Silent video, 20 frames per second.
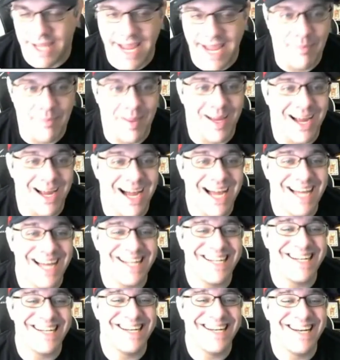Damn,
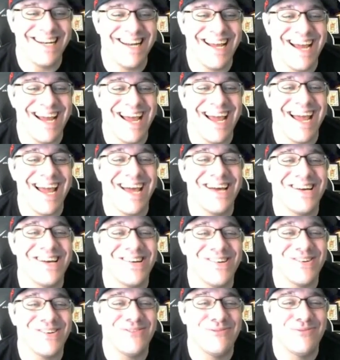I
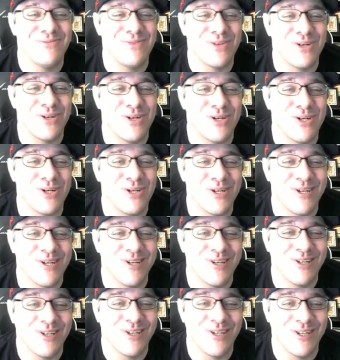
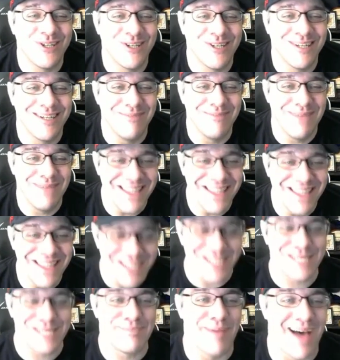never am in
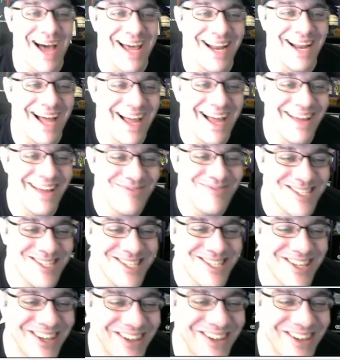this spot. I